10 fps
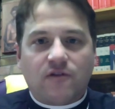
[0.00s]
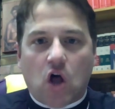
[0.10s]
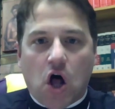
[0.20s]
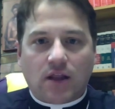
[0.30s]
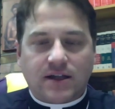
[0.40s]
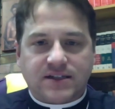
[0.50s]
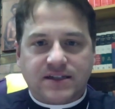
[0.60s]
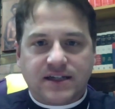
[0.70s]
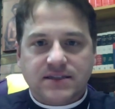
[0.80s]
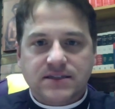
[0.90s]

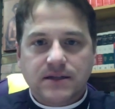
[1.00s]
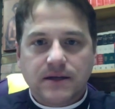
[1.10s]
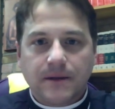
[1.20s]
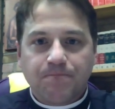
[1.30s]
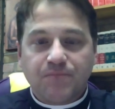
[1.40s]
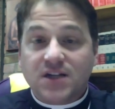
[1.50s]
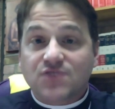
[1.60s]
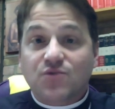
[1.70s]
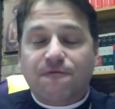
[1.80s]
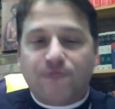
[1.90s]
lawlessness because
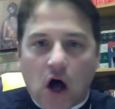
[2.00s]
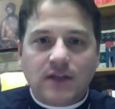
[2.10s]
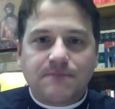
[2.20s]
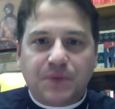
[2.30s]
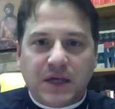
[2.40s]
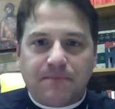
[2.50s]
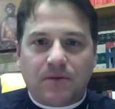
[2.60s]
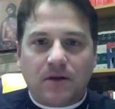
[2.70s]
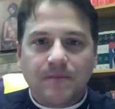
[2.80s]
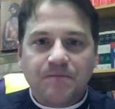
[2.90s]
we're fallen people.